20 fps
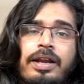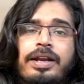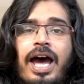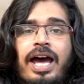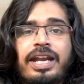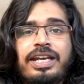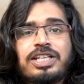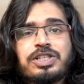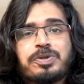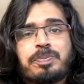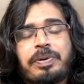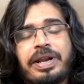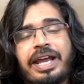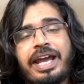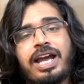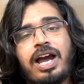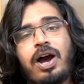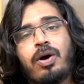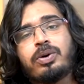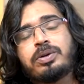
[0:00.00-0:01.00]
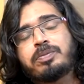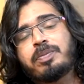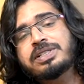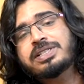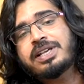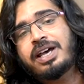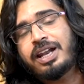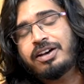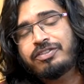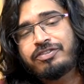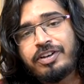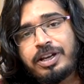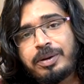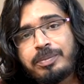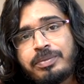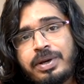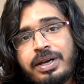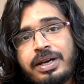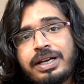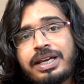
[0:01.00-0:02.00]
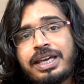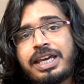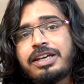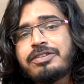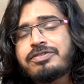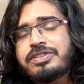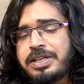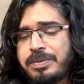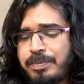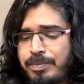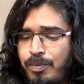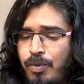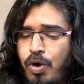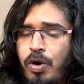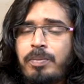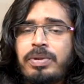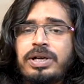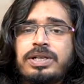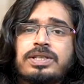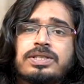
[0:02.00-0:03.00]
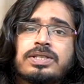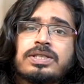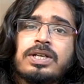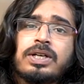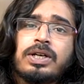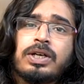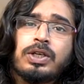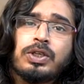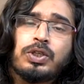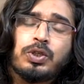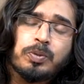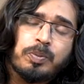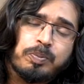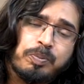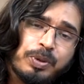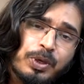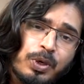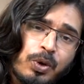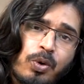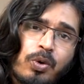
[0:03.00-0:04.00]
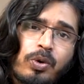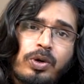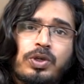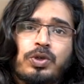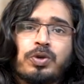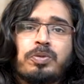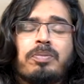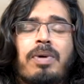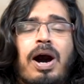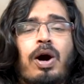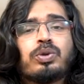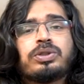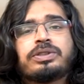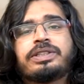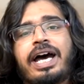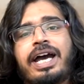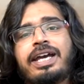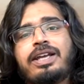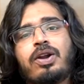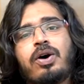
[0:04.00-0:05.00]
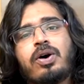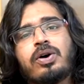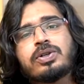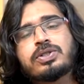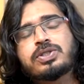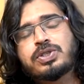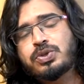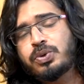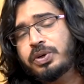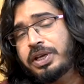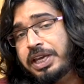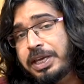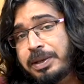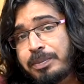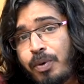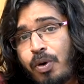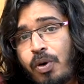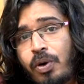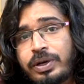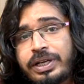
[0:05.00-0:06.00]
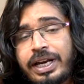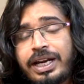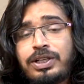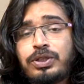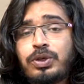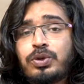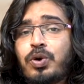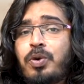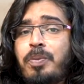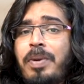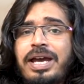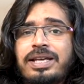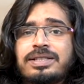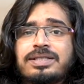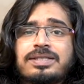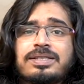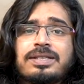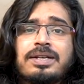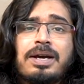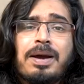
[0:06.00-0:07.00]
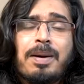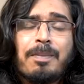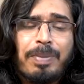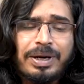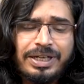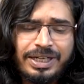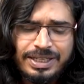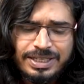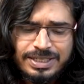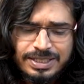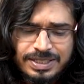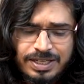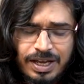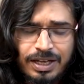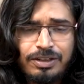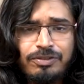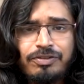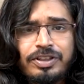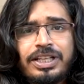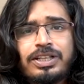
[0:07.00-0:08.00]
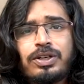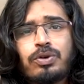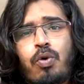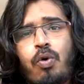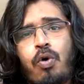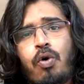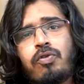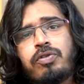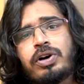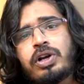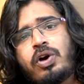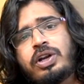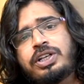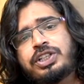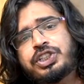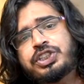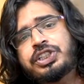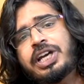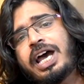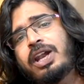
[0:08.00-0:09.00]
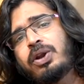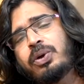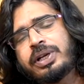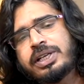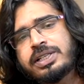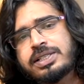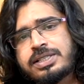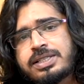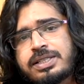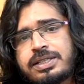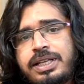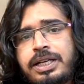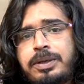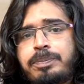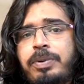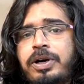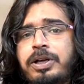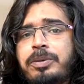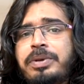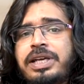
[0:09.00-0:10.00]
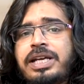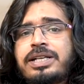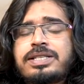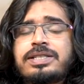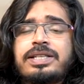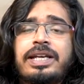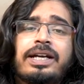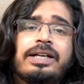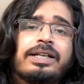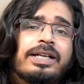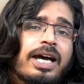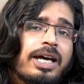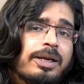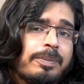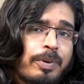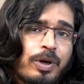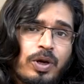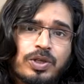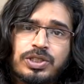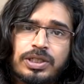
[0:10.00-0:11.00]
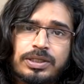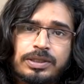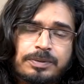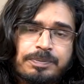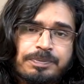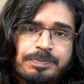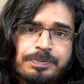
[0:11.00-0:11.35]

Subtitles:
Nani's breakout masala film gives him moments to brood, to mouth dialogues, to emote and to romance, but it is done with an overall shallowness that permeates the entire project.